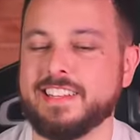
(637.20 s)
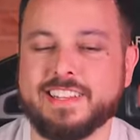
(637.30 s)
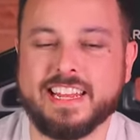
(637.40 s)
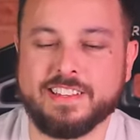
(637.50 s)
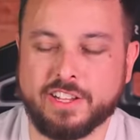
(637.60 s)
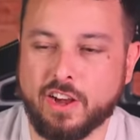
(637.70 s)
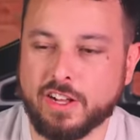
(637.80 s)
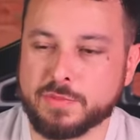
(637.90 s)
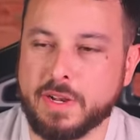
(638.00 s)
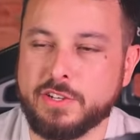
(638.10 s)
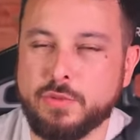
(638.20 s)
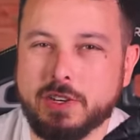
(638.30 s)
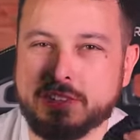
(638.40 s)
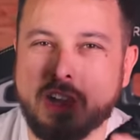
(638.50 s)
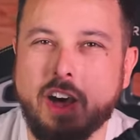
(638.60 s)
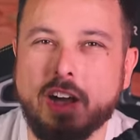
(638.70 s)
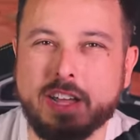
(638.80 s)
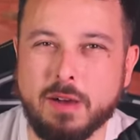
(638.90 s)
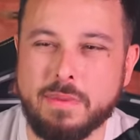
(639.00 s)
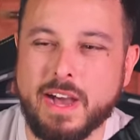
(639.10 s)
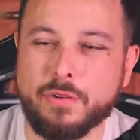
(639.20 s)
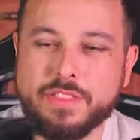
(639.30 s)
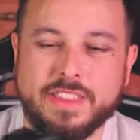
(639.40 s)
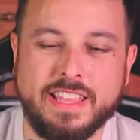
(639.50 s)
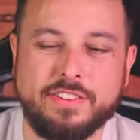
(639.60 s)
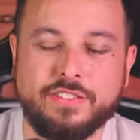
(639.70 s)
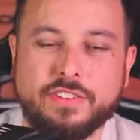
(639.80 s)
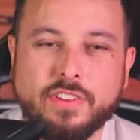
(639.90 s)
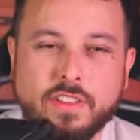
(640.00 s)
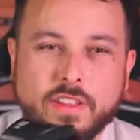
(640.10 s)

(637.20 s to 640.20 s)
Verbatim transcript: gonna land in the cons, but I do wanna talk about this, the